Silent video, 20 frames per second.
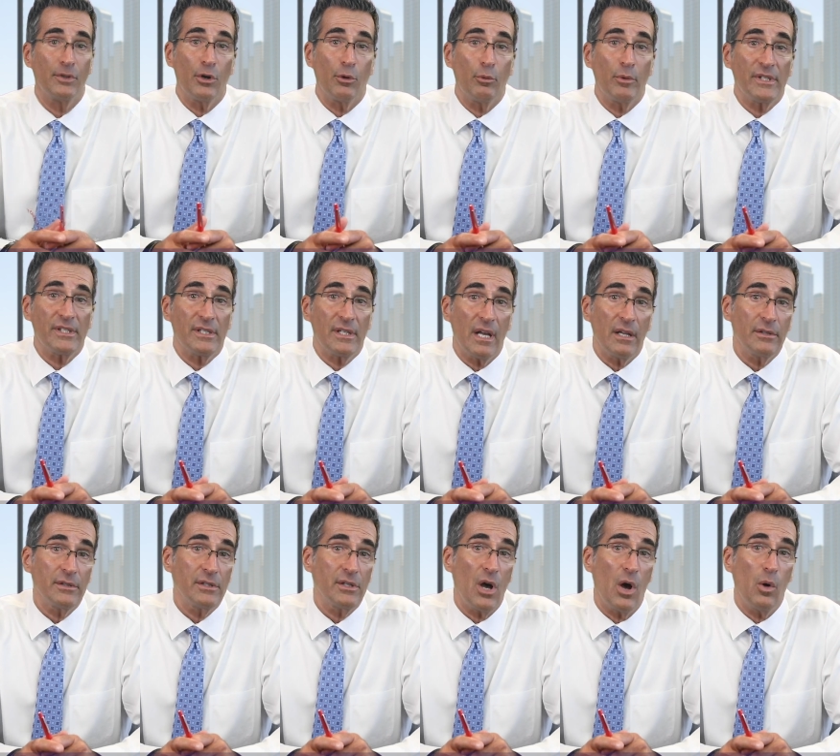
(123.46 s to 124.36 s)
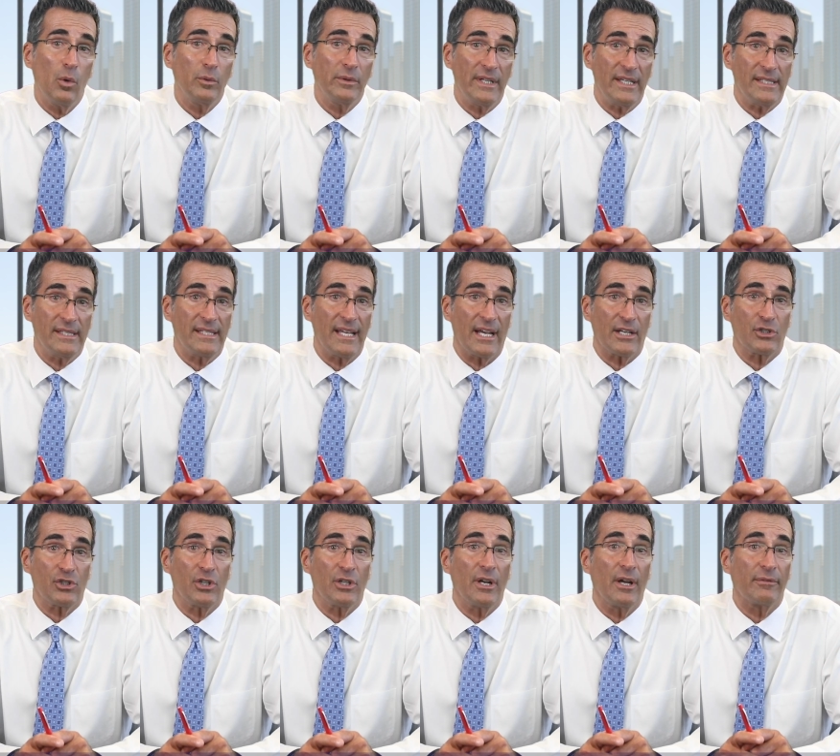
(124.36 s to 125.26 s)
The results only
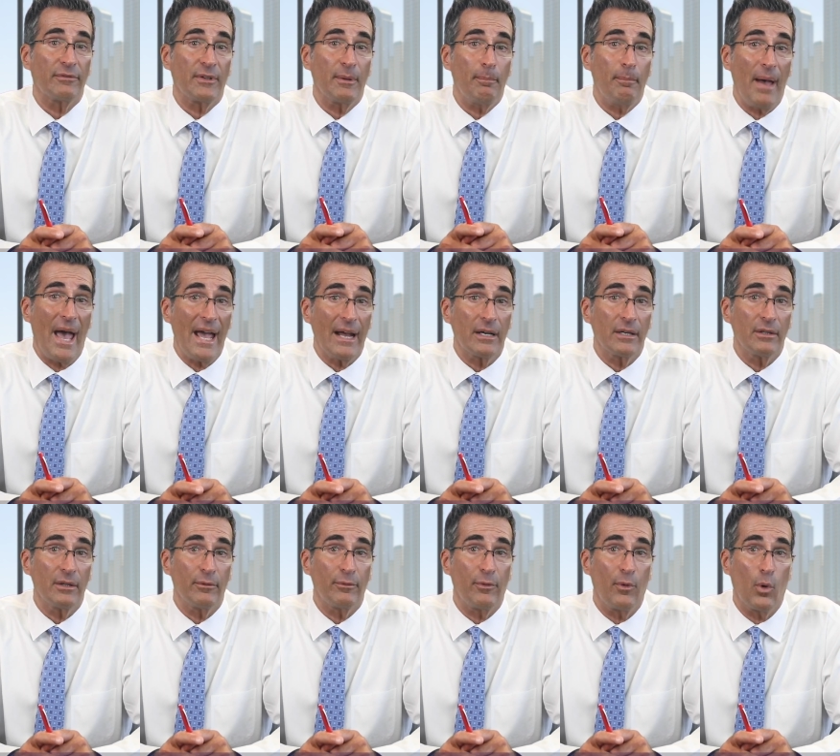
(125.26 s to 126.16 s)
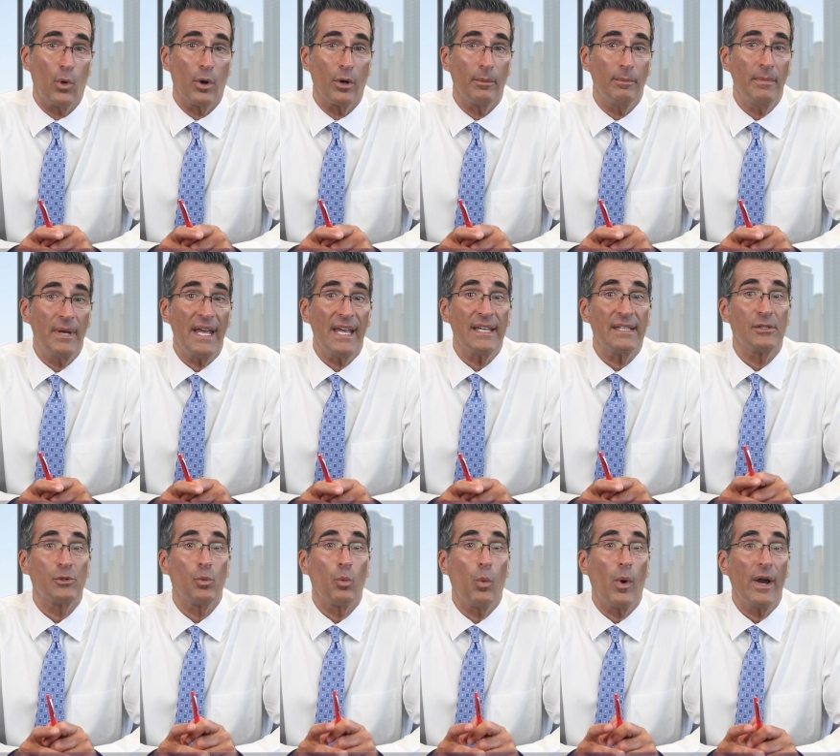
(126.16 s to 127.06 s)
section of the back of the form
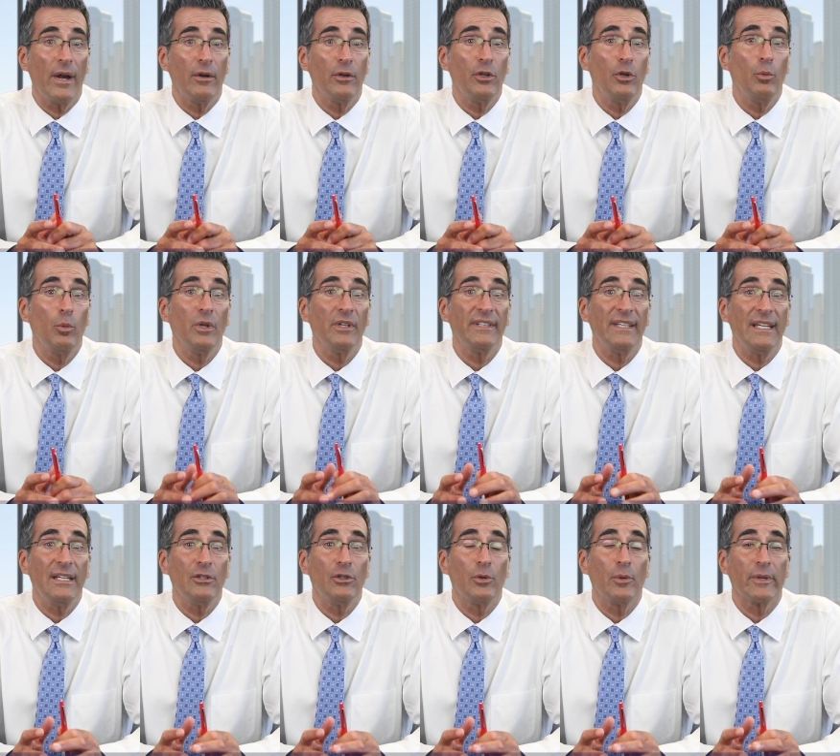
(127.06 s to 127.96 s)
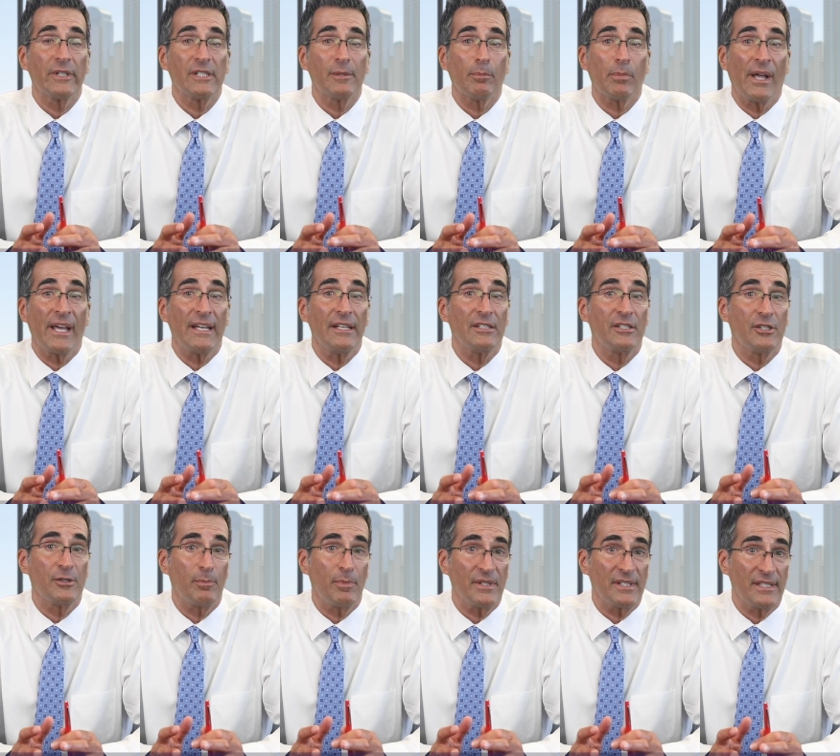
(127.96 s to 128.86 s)
is where you will need to explain
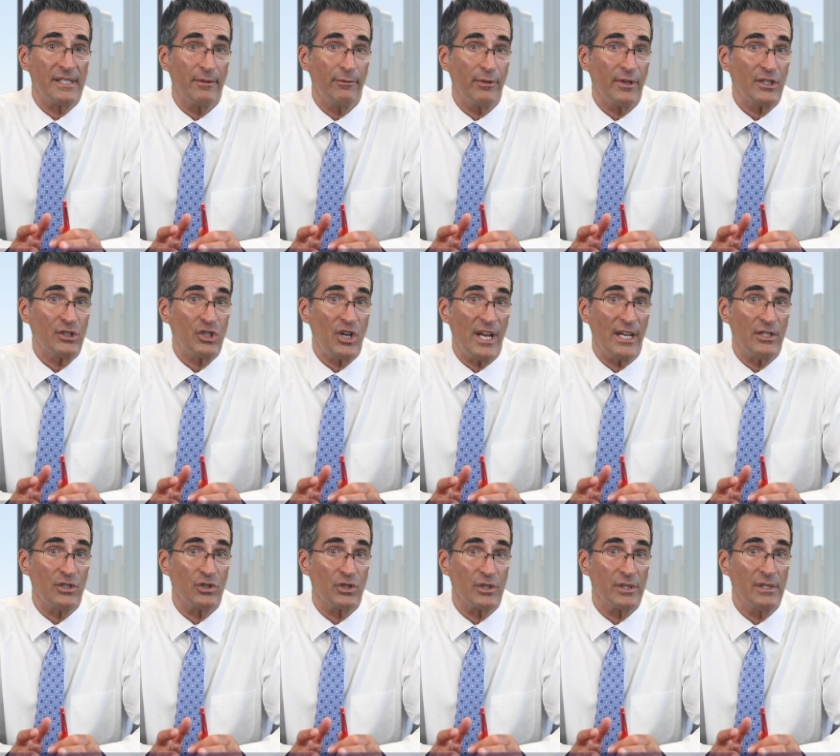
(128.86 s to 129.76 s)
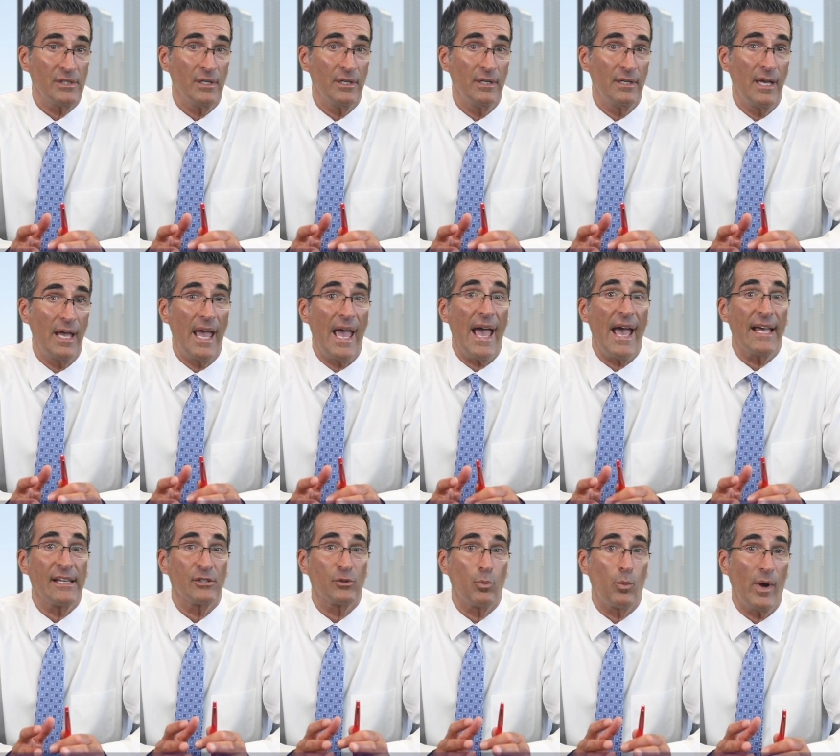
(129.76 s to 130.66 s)
specific changes
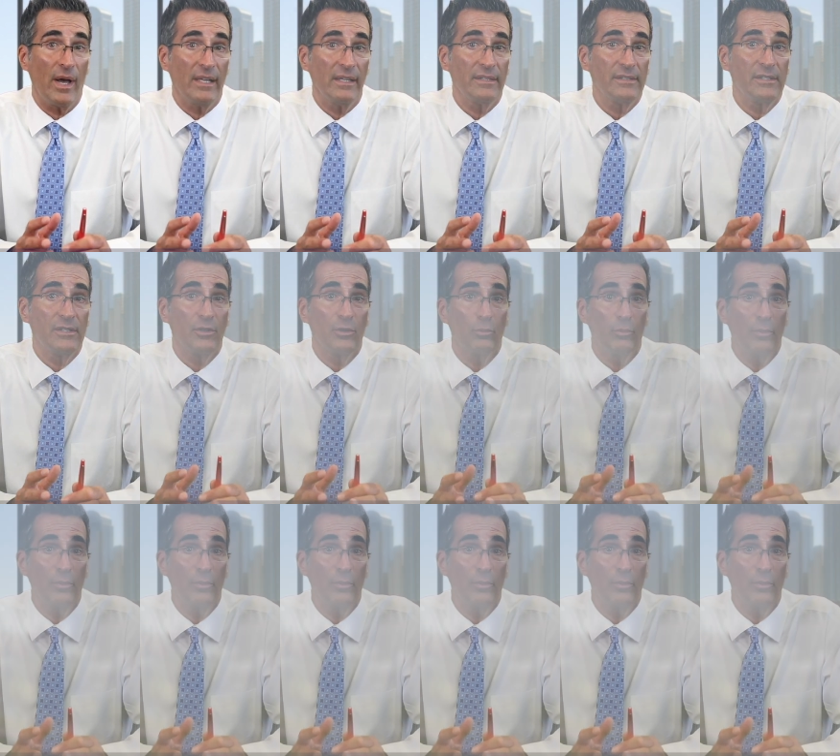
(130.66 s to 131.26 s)
as well as the